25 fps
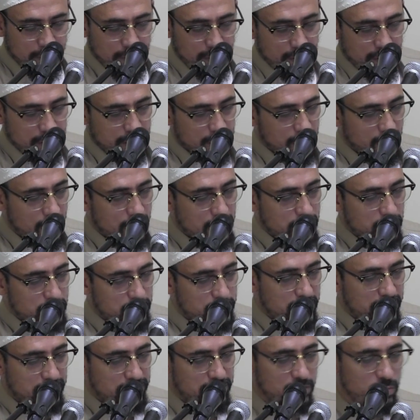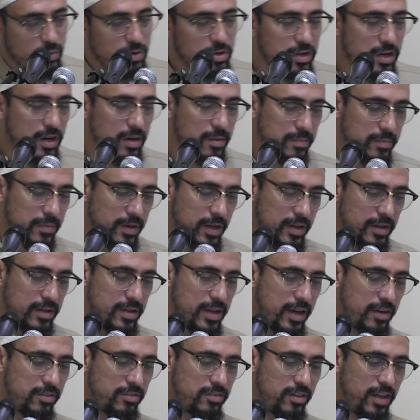And Allah knows best. And we'll come, and
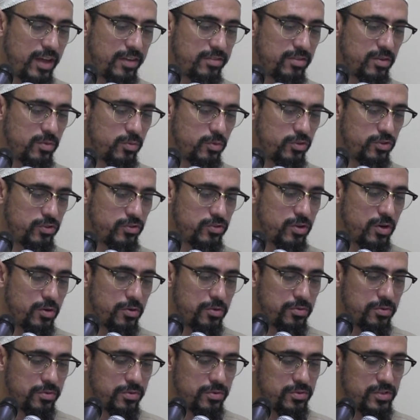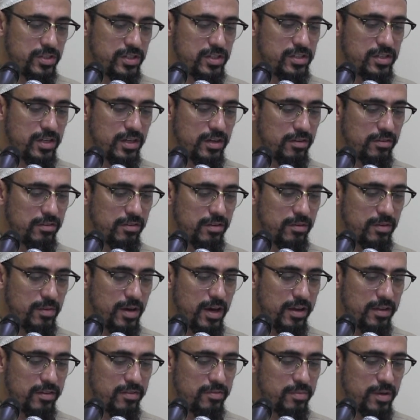next lesson we'll just go through details of the
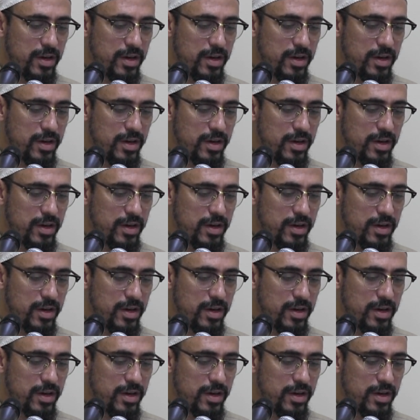Battle of